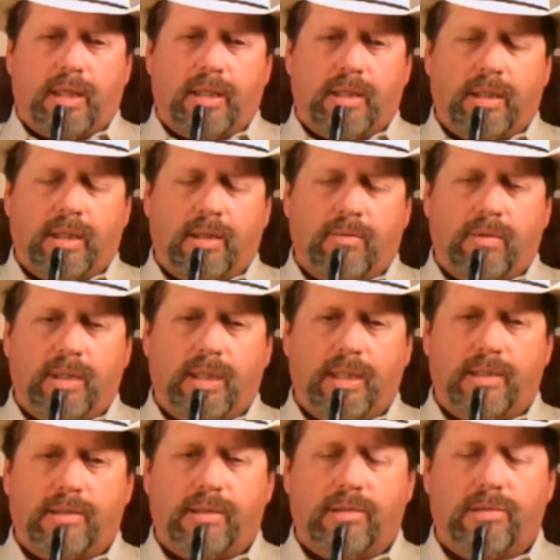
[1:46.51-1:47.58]
and then it
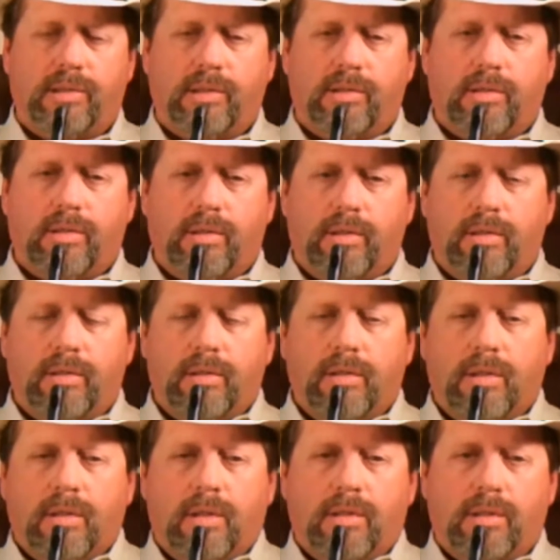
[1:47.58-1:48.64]
releases into
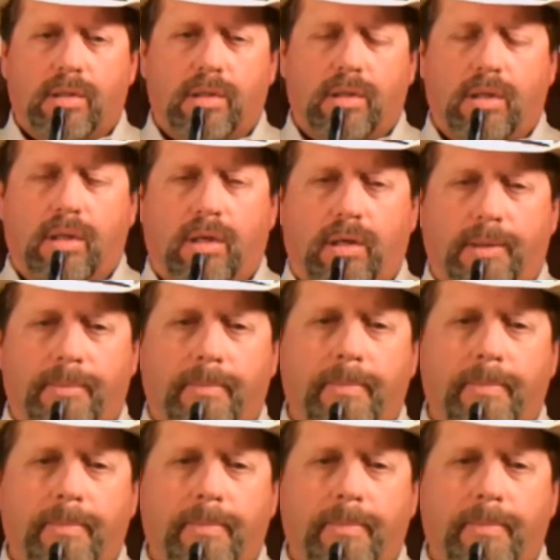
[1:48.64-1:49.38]
the lawn.